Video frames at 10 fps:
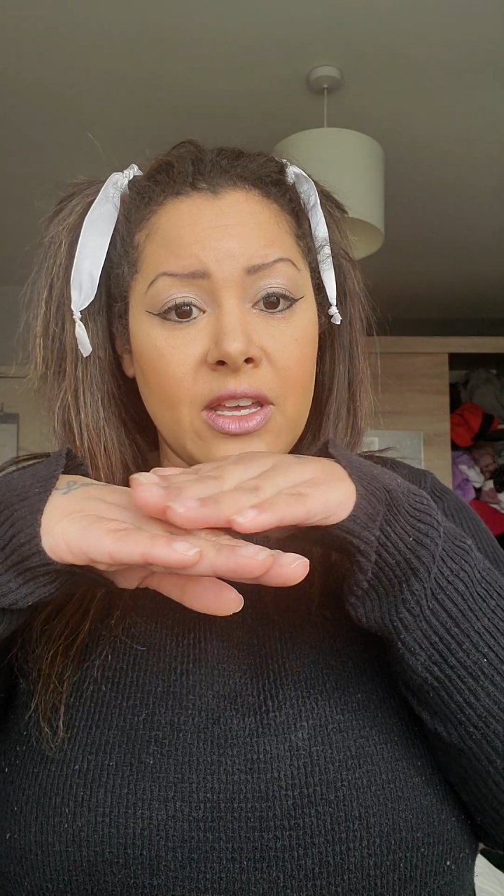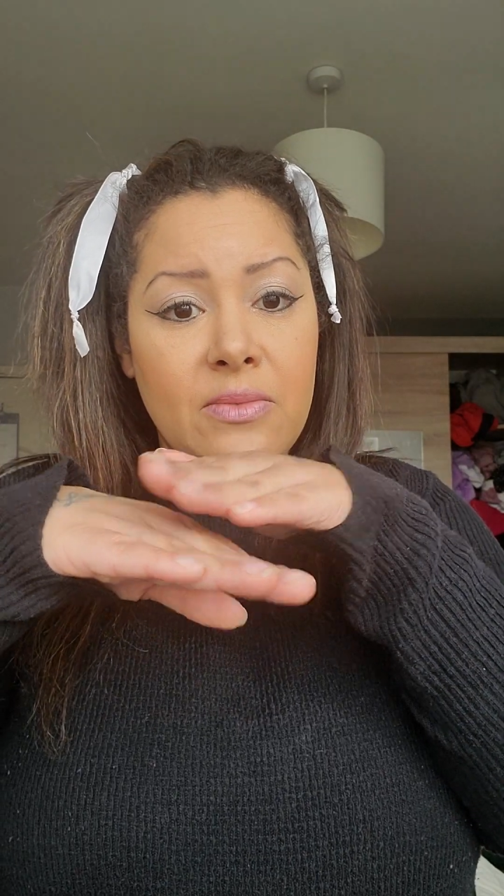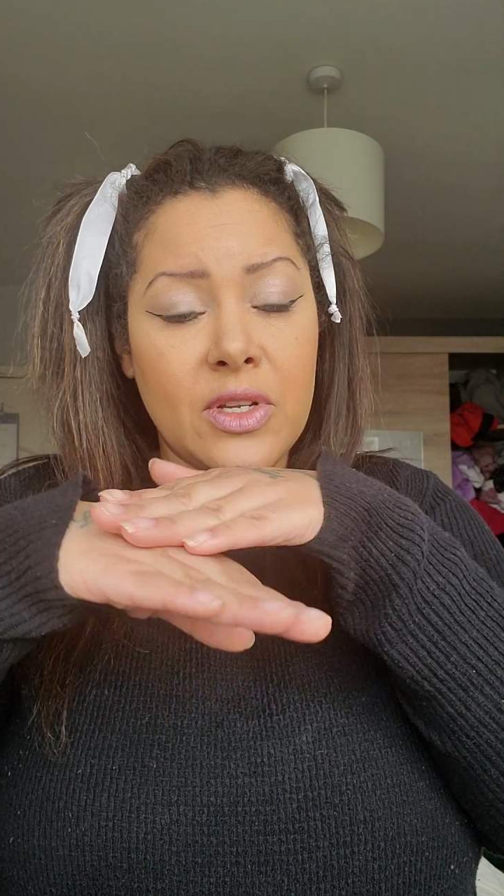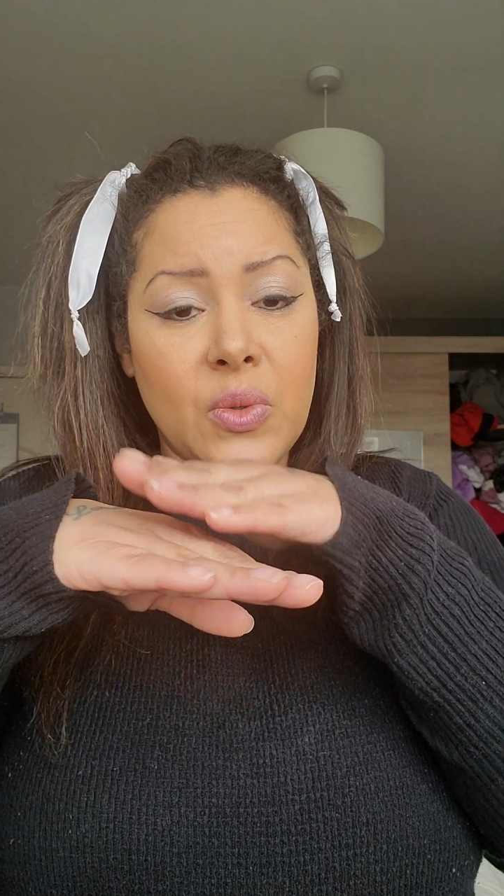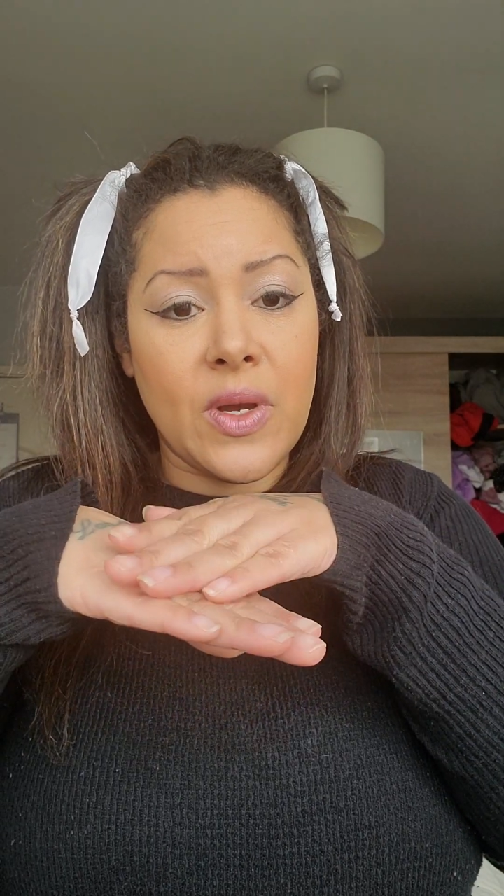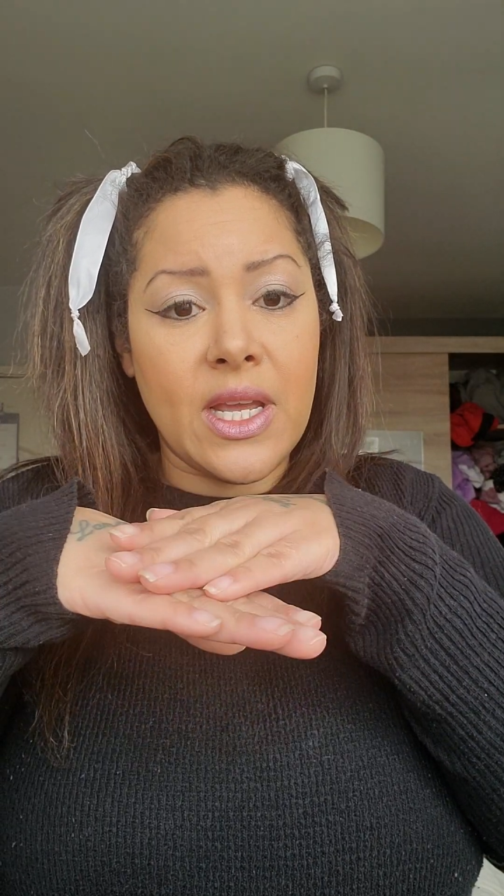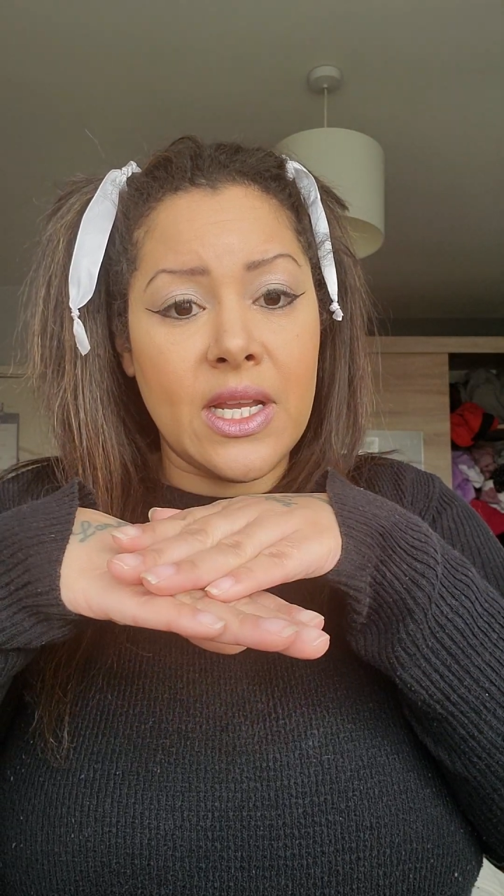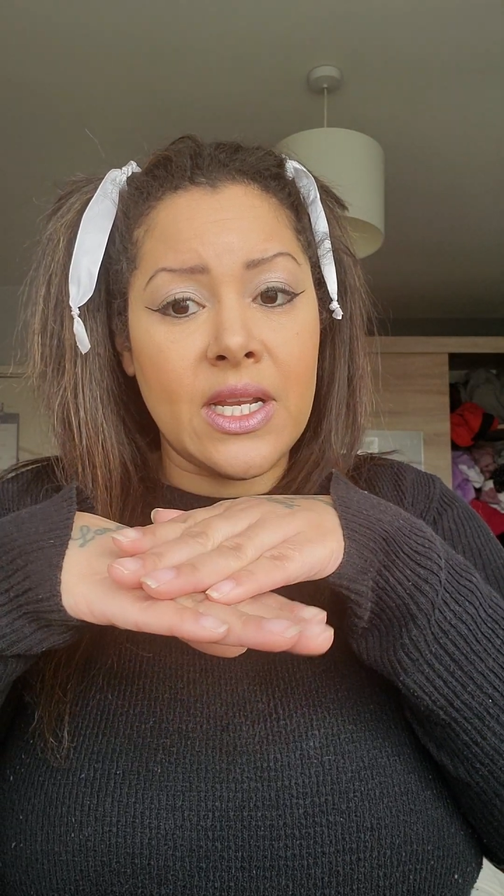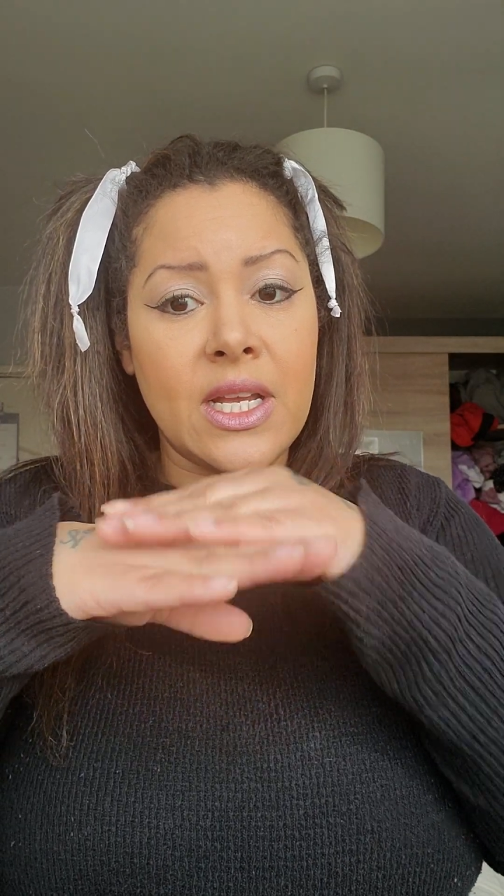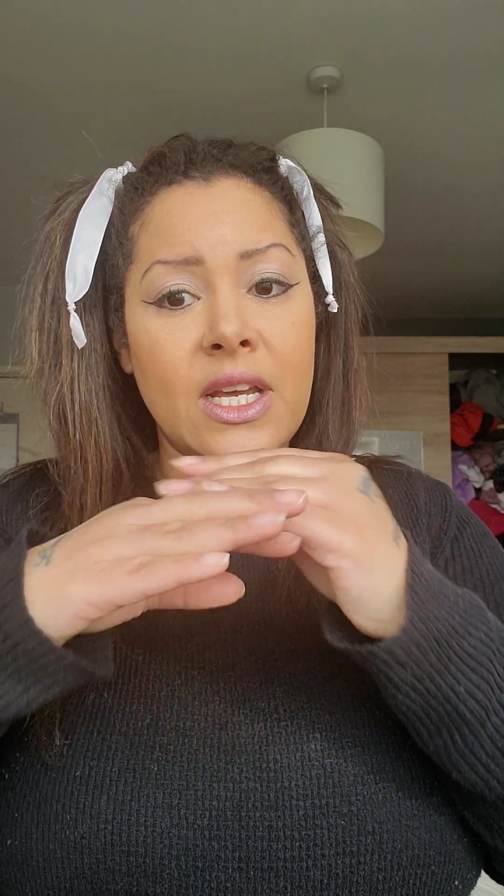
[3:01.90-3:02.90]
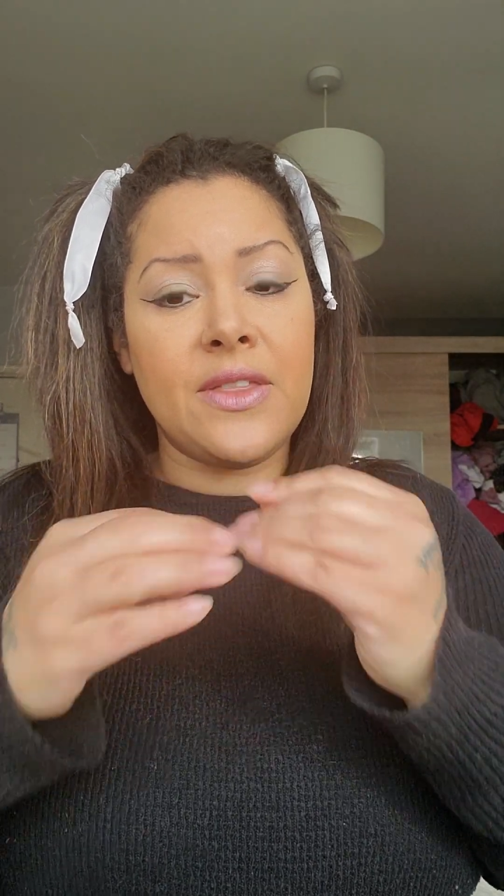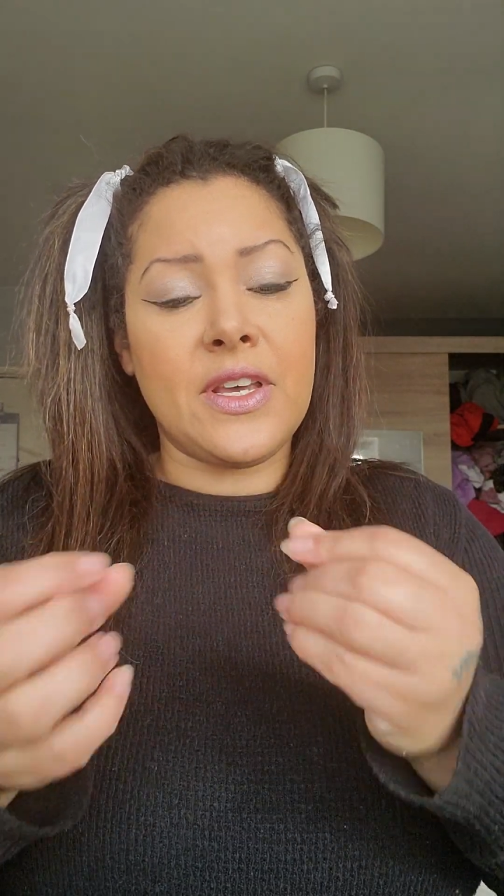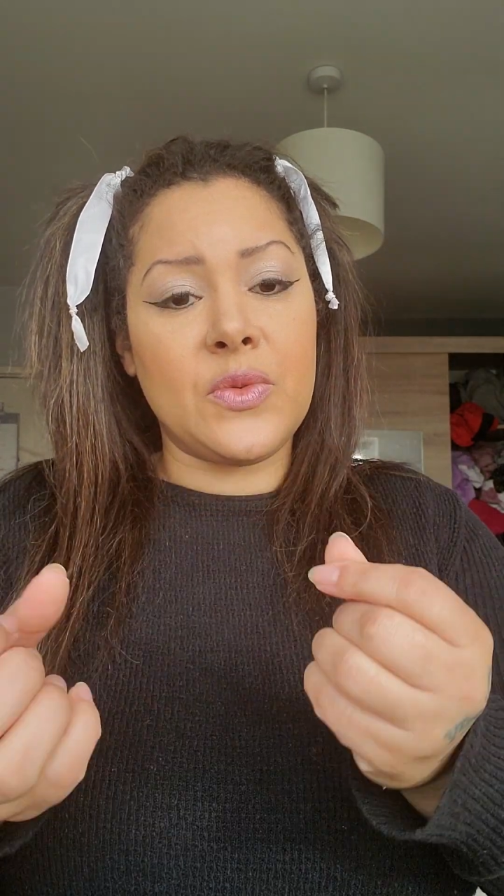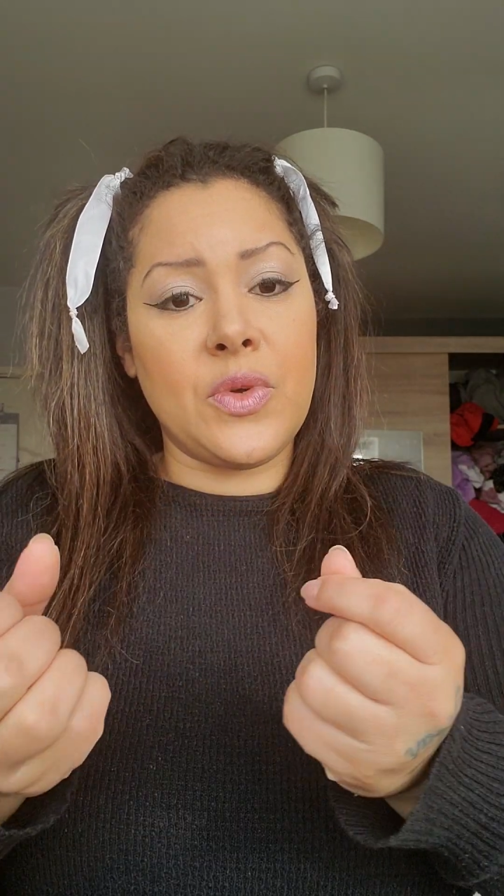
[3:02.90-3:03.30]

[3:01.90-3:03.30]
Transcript: in between, that's